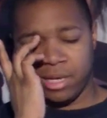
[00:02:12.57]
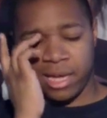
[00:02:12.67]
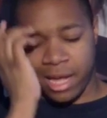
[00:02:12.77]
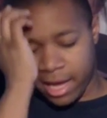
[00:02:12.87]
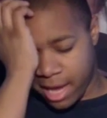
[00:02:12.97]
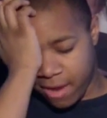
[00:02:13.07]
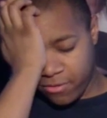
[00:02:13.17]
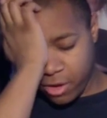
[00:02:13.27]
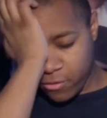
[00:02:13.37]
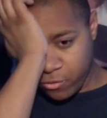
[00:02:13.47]
Man, I can't
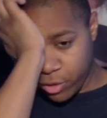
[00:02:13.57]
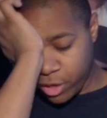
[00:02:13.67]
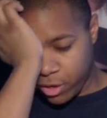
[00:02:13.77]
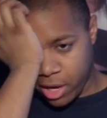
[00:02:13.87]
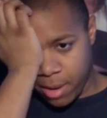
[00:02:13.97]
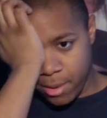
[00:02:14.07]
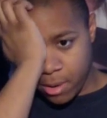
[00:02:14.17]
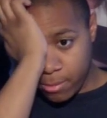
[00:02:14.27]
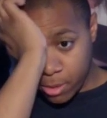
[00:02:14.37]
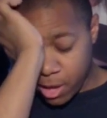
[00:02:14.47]
even think of what year it came
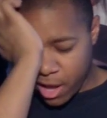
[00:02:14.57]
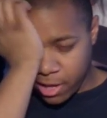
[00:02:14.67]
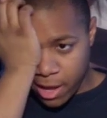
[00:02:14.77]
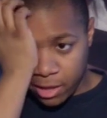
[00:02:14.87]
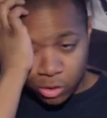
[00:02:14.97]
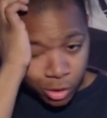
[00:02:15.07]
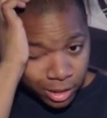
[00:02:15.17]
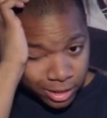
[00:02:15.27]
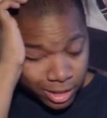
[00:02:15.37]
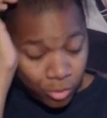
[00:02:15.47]
out. But I
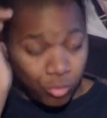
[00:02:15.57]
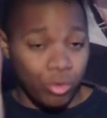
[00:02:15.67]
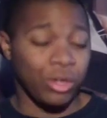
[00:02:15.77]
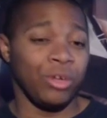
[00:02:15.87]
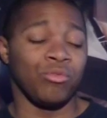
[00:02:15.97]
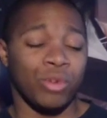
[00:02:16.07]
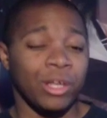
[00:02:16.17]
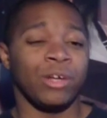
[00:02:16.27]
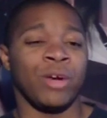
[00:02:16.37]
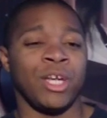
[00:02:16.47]
thought it did a really,
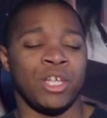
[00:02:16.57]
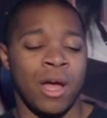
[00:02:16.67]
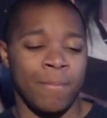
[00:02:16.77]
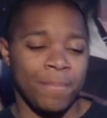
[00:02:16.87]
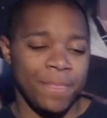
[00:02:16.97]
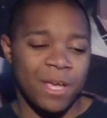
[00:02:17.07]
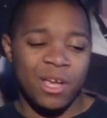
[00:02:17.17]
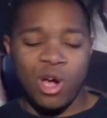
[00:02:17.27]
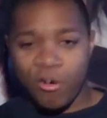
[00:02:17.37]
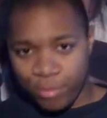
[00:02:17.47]
really great job
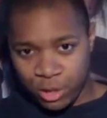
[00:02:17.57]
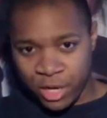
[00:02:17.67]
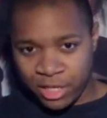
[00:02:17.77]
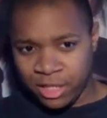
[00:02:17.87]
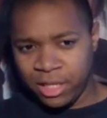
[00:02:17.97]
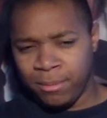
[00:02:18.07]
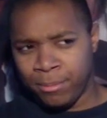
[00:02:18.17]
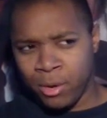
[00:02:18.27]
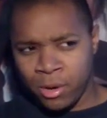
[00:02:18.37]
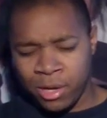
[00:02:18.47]
of projecting the
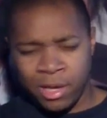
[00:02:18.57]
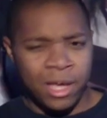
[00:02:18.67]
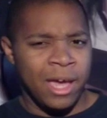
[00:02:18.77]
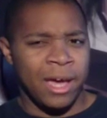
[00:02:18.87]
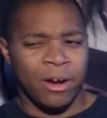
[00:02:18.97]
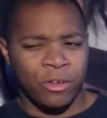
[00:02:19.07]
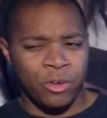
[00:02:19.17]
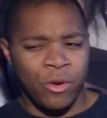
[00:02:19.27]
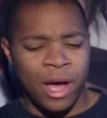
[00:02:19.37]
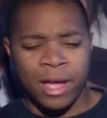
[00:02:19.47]
book. And
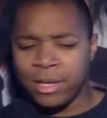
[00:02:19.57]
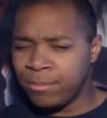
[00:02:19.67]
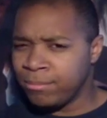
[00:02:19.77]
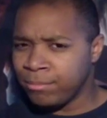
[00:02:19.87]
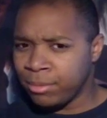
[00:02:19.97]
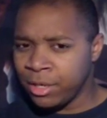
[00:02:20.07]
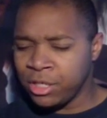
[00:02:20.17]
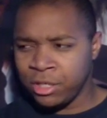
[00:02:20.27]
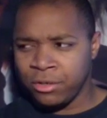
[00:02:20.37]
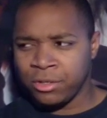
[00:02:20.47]
although I'm pretty
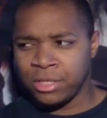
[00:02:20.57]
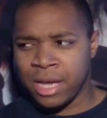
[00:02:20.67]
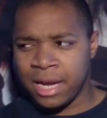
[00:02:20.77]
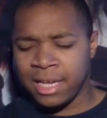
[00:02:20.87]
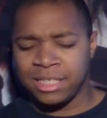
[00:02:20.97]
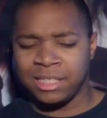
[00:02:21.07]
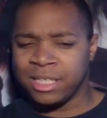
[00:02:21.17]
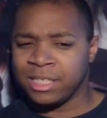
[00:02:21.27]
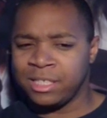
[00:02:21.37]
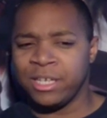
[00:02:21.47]
sure there's not a
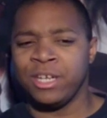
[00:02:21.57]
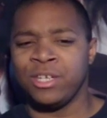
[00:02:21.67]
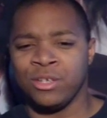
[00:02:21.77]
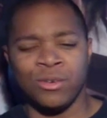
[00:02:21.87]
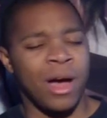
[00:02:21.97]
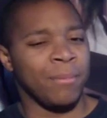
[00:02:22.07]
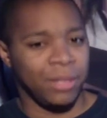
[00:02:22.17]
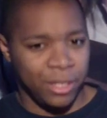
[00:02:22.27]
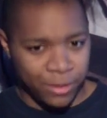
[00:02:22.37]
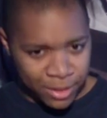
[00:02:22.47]
Sin City 2,
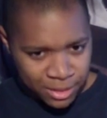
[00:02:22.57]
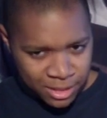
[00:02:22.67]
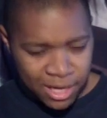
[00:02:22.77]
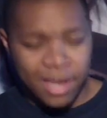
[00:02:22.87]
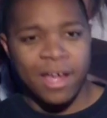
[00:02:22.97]
I'm curious